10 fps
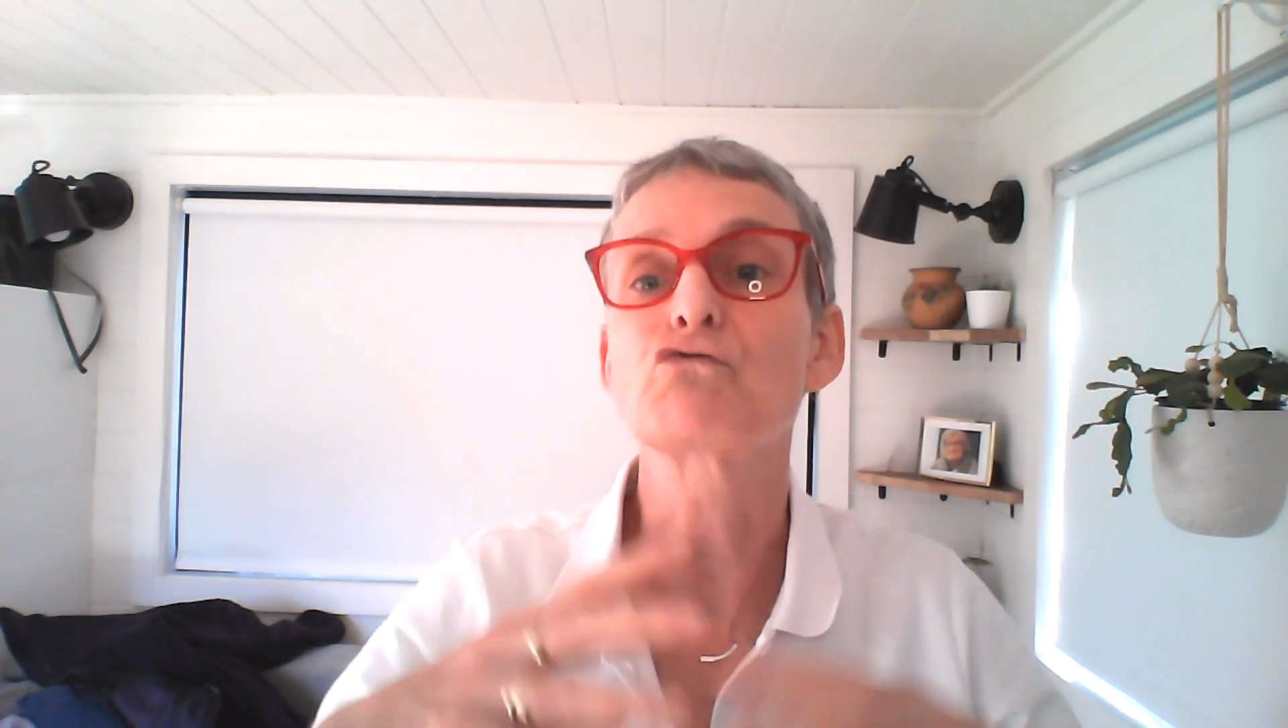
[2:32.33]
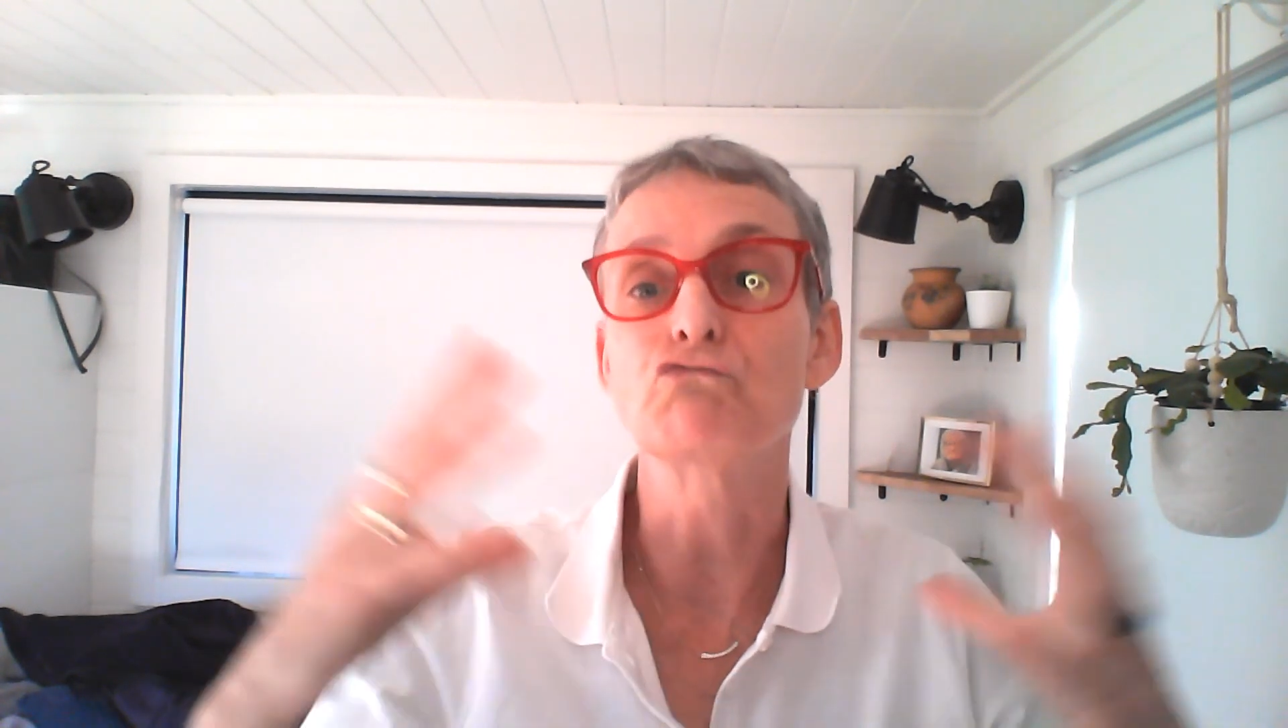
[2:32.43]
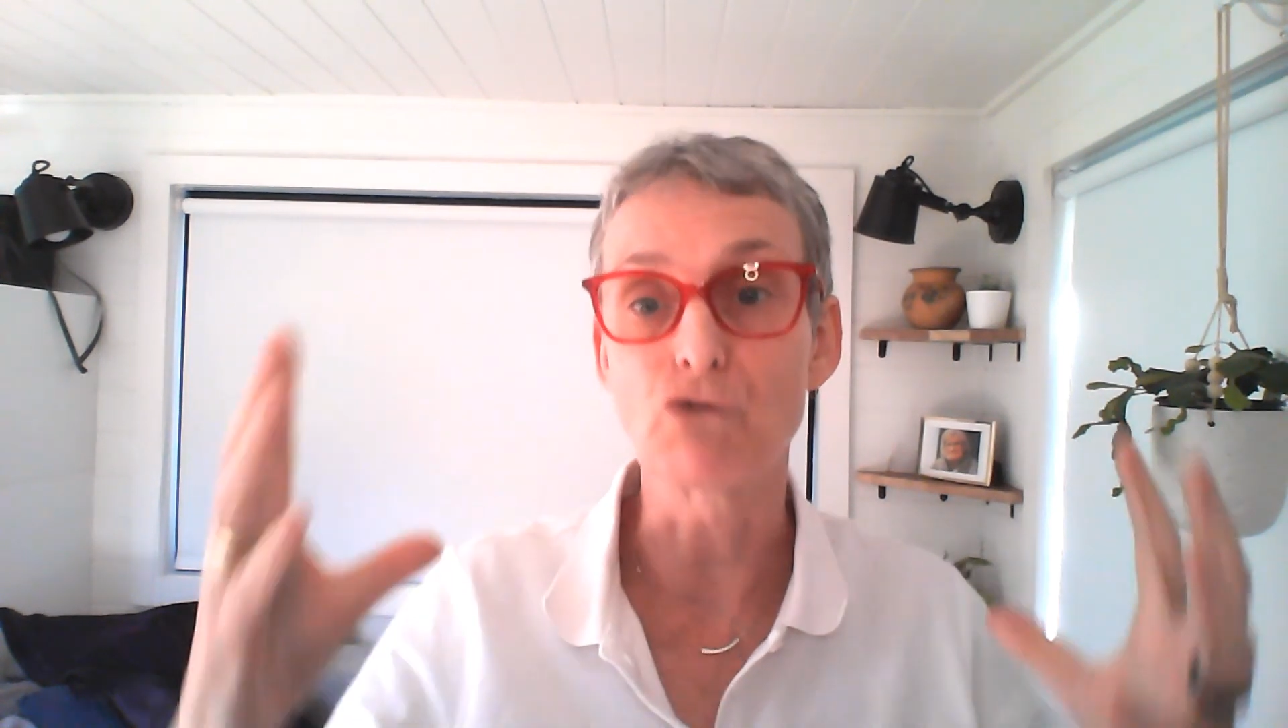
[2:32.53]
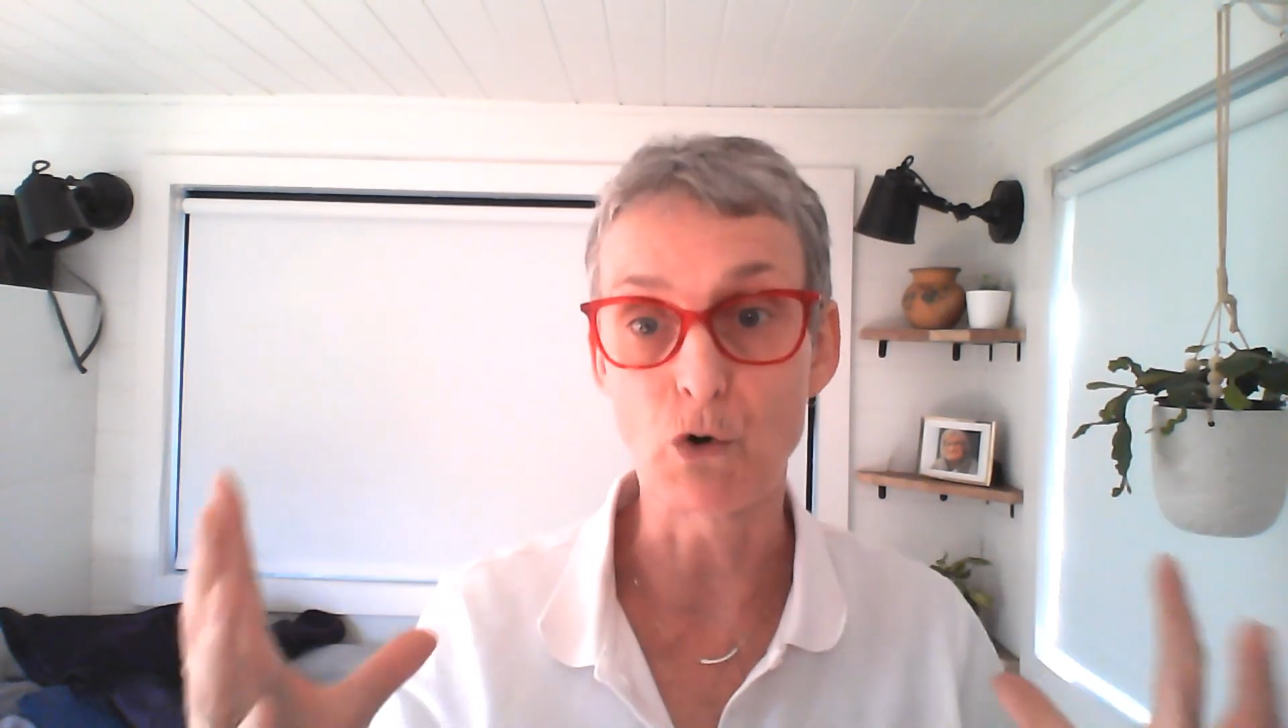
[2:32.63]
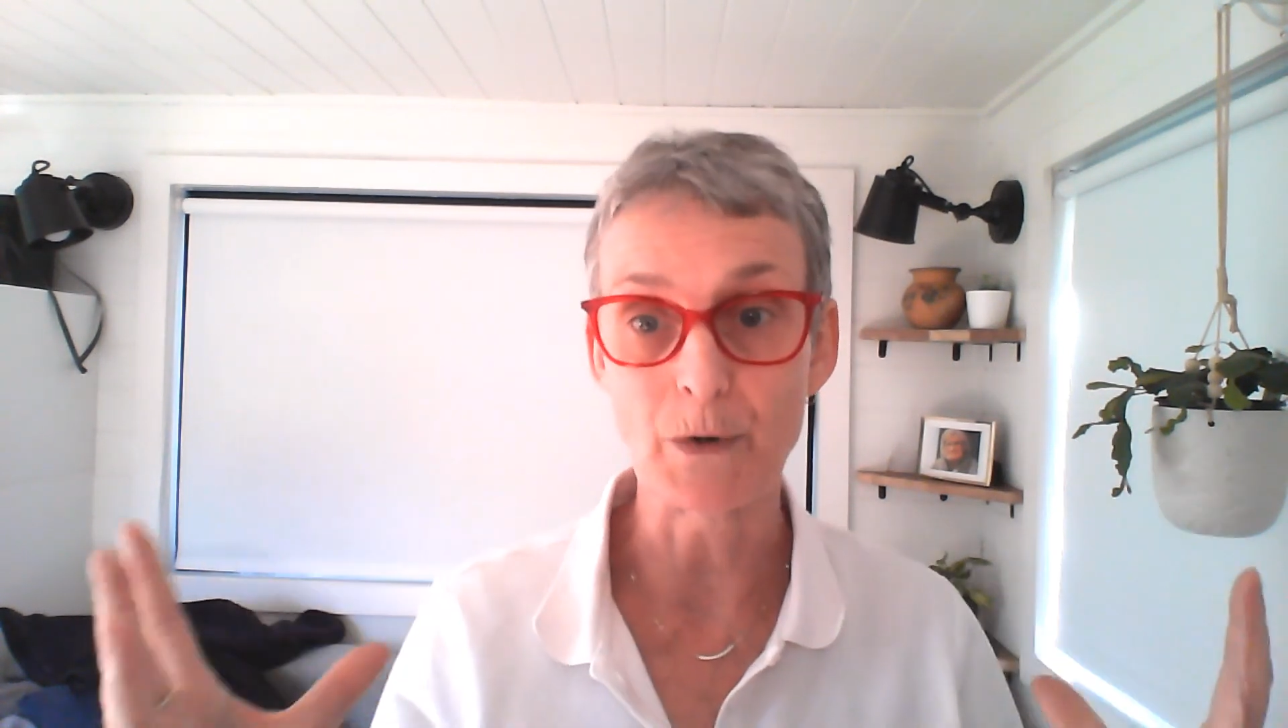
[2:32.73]

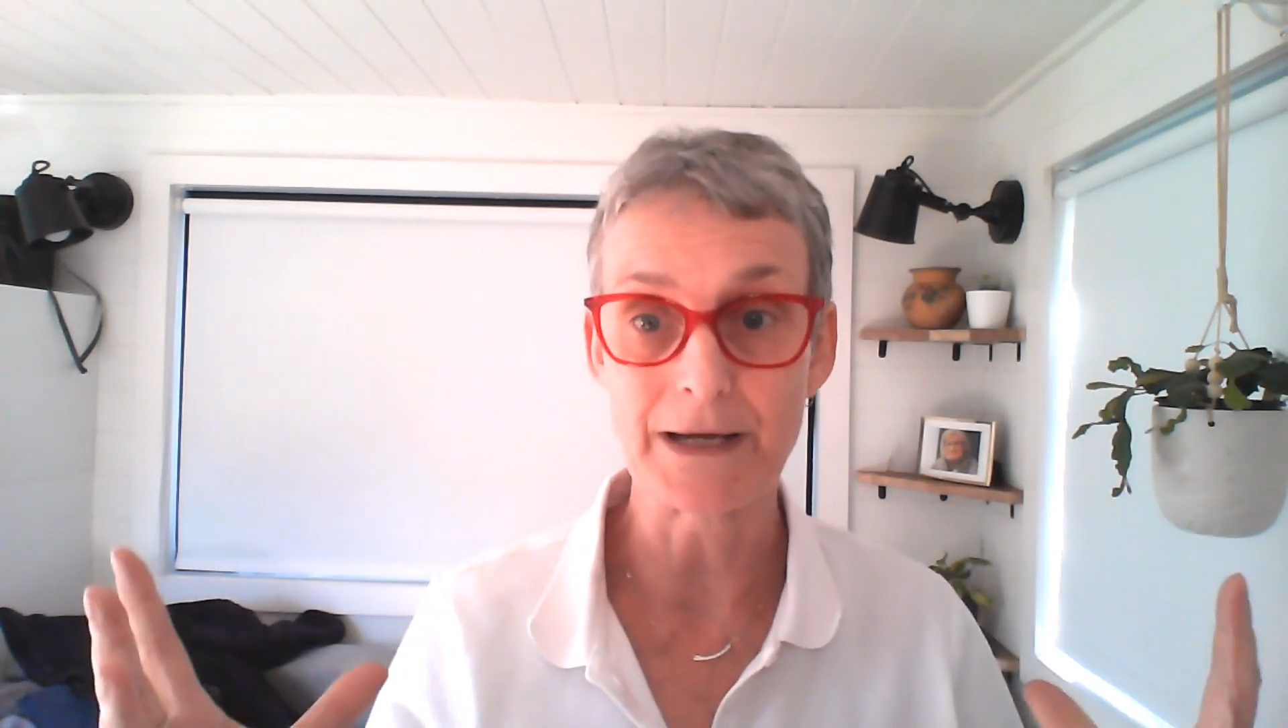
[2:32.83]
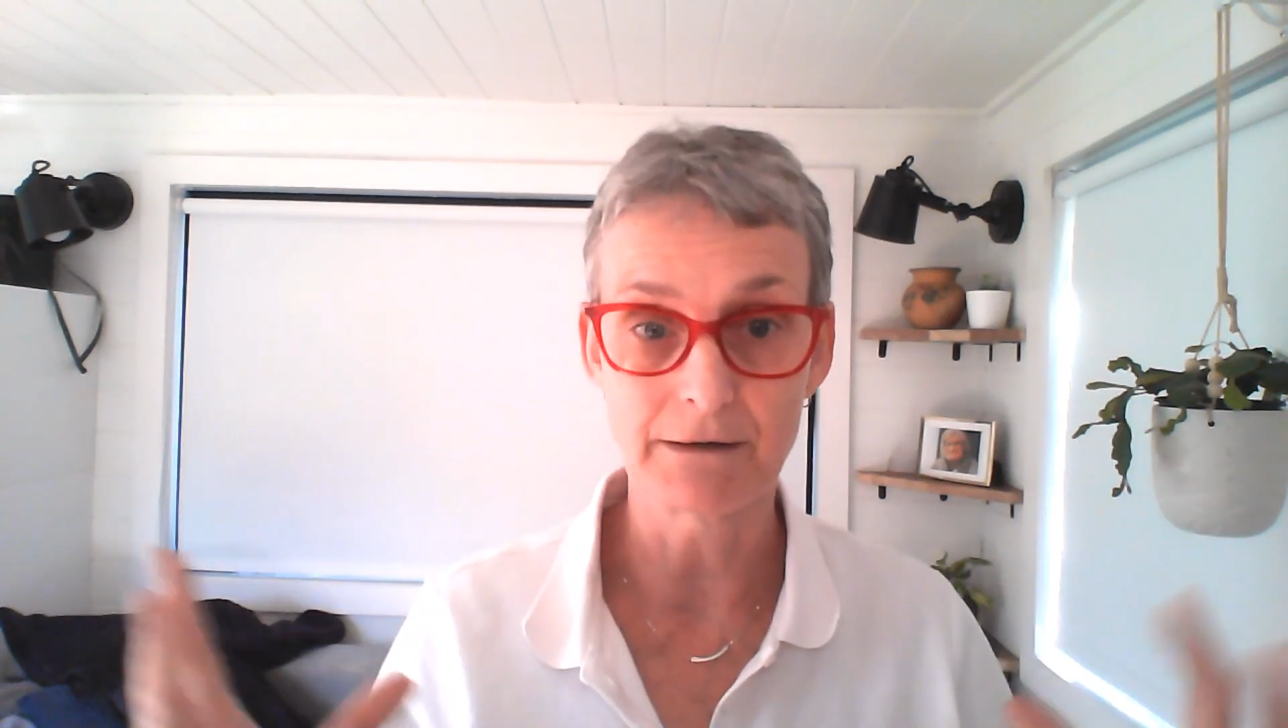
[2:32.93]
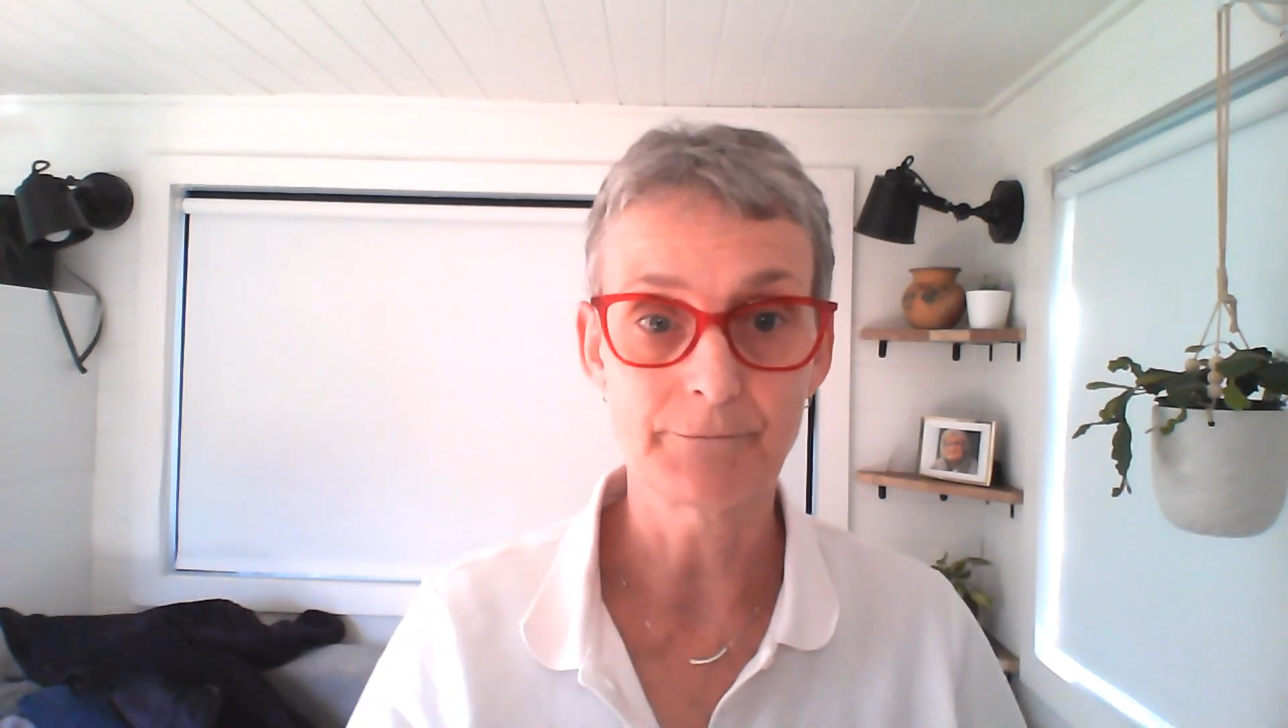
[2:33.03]
growing